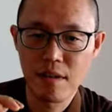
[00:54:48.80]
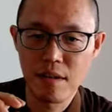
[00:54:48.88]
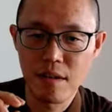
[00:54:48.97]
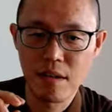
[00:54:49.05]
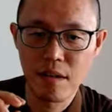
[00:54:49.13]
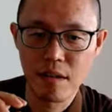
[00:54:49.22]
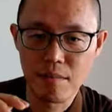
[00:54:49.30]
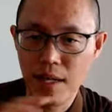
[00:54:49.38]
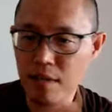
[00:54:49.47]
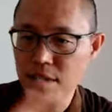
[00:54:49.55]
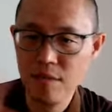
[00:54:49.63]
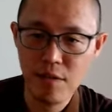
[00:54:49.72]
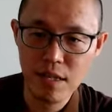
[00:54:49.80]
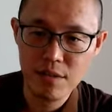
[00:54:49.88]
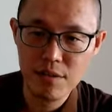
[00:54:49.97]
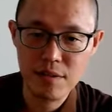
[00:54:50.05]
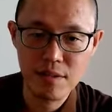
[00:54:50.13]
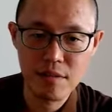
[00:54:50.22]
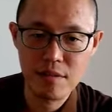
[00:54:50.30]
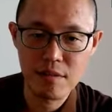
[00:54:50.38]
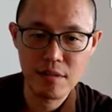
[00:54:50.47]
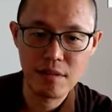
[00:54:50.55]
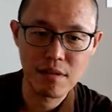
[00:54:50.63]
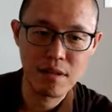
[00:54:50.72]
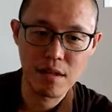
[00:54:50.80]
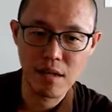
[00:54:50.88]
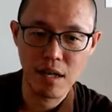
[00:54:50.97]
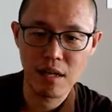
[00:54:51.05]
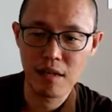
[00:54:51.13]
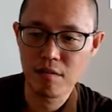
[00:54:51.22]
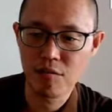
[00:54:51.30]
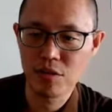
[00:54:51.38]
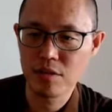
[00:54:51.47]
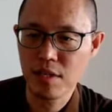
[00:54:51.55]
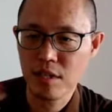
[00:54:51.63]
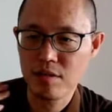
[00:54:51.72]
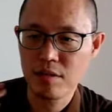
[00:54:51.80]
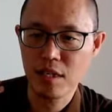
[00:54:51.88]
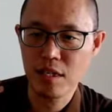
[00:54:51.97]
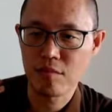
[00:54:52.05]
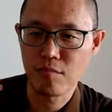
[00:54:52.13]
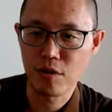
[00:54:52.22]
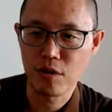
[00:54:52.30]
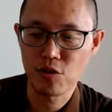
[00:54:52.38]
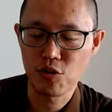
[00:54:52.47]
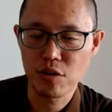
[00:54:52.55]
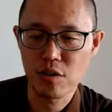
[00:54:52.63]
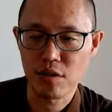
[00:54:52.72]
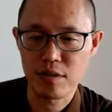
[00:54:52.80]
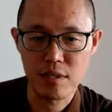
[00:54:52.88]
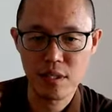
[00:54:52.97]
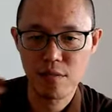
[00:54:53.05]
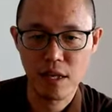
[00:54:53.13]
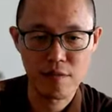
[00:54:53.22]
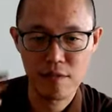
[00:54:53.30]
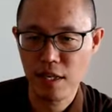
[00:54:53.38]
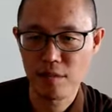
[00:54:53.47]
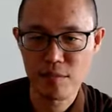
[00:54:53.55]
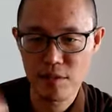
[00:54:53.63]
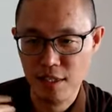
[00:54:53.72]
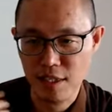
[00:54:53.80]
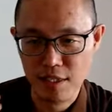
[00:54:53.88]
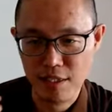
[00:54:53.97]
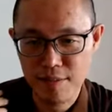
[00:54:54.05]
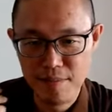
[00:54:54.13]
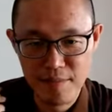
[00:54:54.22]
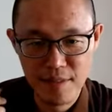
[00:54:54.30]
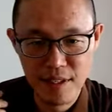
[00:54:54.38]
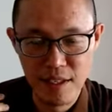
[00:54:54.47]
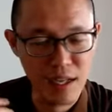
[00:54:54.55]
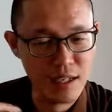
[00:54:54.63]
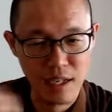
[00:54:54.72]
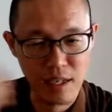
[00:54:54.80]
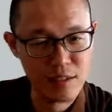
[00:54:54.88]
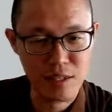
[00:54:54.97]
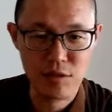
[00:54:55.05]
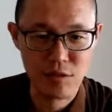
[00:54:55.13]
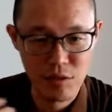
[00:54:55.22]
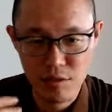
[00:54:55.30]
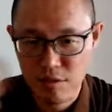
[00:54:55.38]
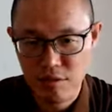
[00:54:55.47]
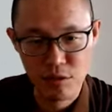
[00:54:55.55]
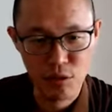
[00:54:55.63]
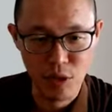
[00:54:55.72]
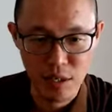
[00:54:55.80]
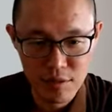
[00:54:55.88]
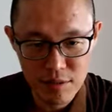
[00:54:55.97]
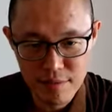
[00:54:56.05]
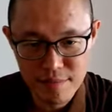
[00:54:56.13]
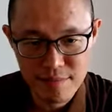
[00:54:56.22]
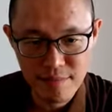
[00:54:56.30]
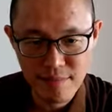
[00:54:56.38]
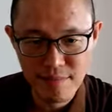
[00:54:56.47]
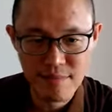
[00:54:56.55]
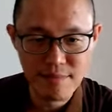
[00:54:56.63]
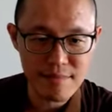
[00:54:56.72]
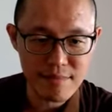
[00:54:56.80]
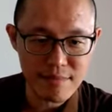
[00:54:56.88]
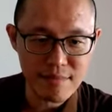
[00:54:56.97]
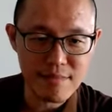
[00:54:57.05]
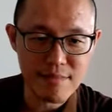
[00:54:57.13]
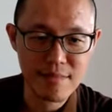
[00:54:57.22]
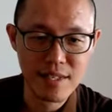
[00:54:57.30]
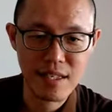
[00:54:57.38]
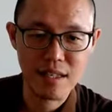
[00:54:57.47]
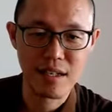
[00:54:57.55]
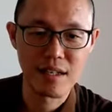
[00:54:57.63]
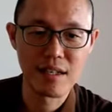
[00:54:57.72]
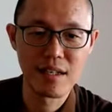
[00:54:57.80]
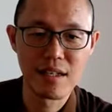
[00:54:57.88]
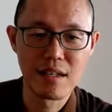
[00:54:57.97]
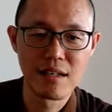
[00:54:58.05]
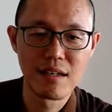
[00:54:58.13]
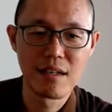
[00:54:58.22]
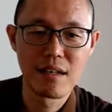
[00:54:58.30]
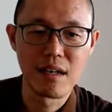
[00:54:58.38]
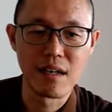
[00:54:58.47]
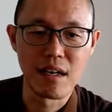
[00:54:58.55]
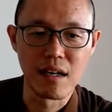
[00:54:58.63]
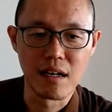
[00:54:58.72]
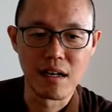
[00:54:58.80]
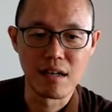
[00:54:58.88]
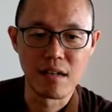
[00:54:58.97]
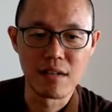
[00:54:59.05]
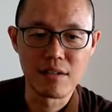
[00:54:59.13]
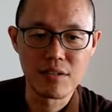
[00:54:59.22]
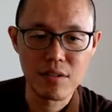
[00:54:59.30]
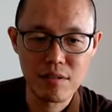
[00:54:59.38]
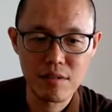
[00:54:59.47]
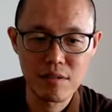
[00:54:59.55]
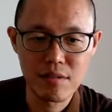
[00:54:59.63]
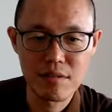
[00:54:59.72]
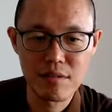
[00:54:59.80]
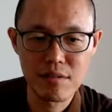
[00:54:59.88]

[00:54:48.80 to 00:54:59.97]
Otherwise, I would just stay in the monastery or stay wherever I'm staying. I just don't go out. Yeah. So